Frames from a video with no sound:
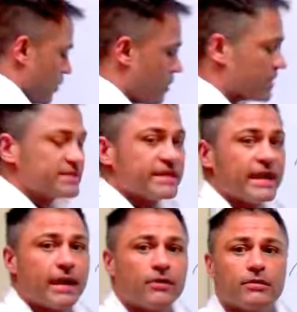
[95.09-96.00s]
We want to see
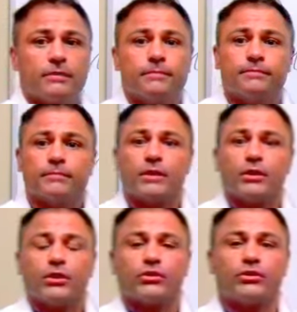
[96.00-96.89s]
how
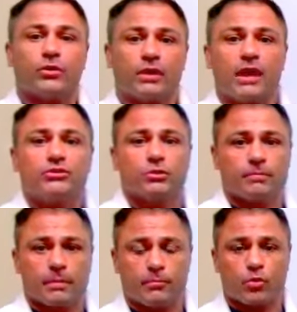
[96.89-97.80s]
the neurological
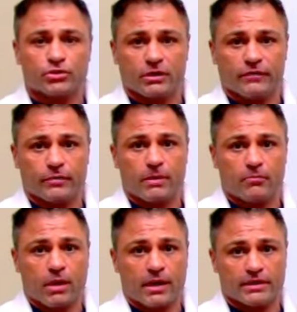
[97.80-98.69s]
portion of your
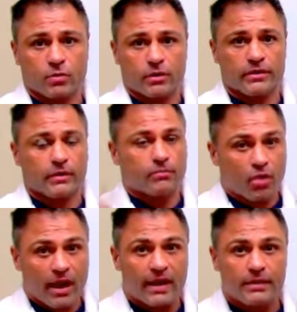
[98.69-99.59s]
body is working, the
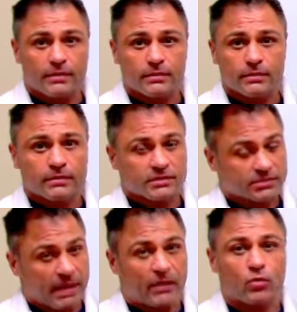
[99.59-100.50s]
brain,
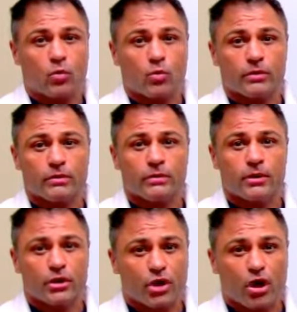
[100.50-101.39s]
spinal cord,
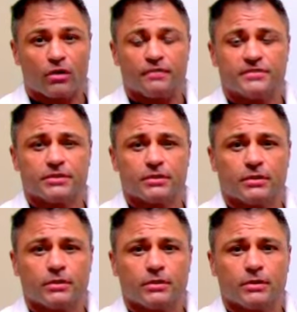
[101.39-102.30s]
nerves.
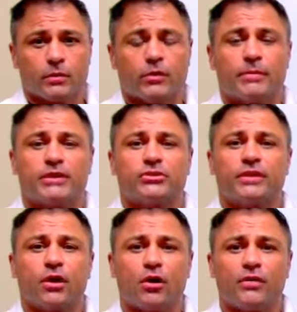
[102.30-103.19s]
We want to make sure
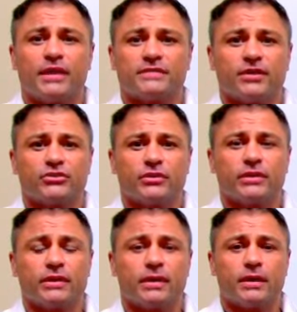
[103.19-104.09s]
that all that is
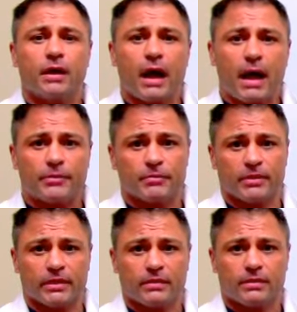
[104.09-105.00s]
functioning
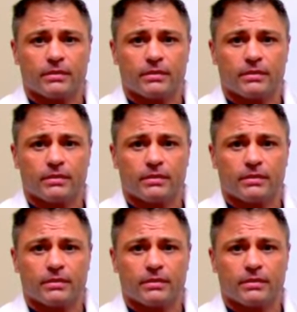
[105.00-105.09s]
optimally.